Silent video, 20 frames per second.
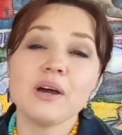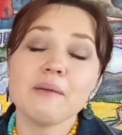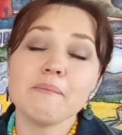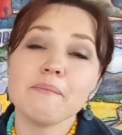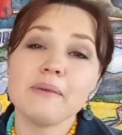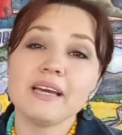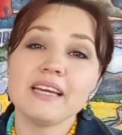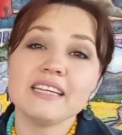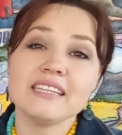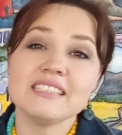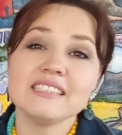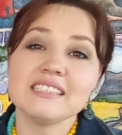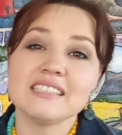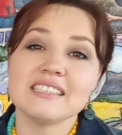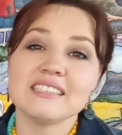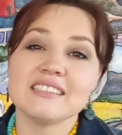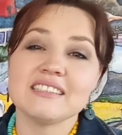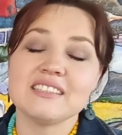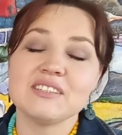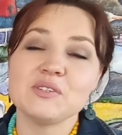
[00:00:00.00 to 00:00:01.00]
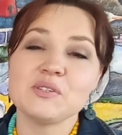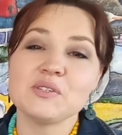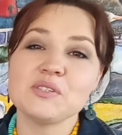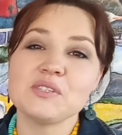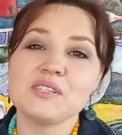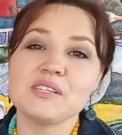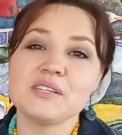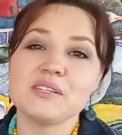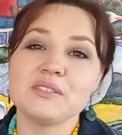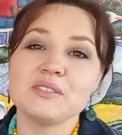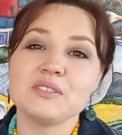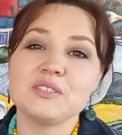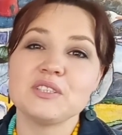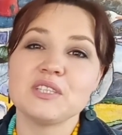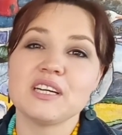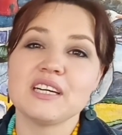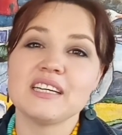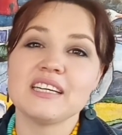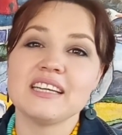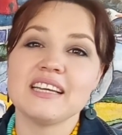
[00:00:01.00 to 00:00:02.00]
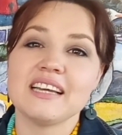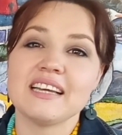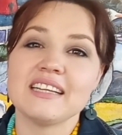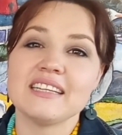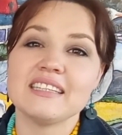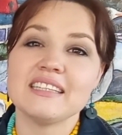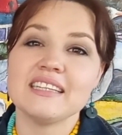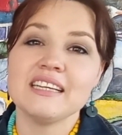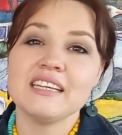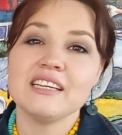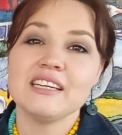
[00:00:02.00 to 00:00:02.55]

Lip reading: paint, and also try and